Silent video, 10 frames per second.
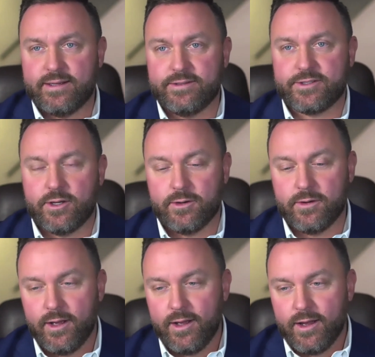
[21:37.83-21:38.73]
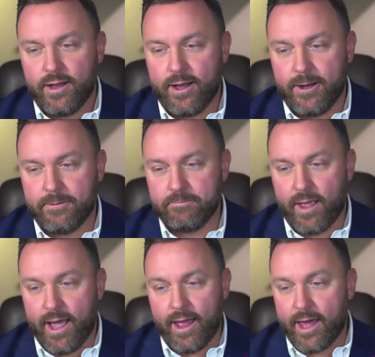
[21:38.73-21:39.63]
And so
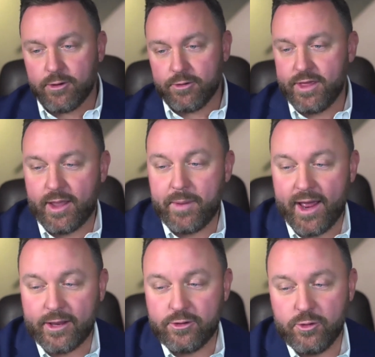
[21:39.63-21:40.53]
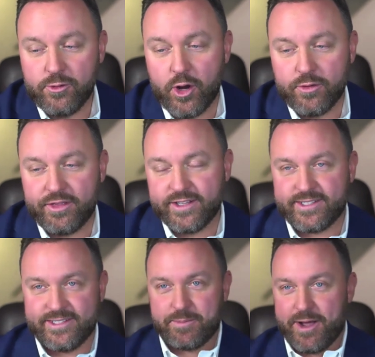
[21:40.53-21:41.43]
I don't think, I do know that
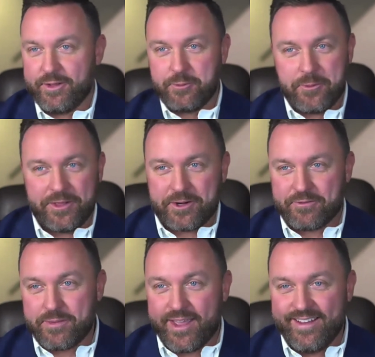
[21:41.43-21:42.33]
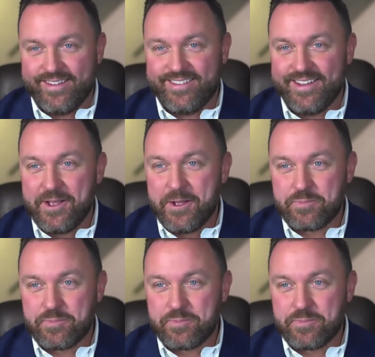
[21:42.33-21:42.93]
this is about what we learned from kids,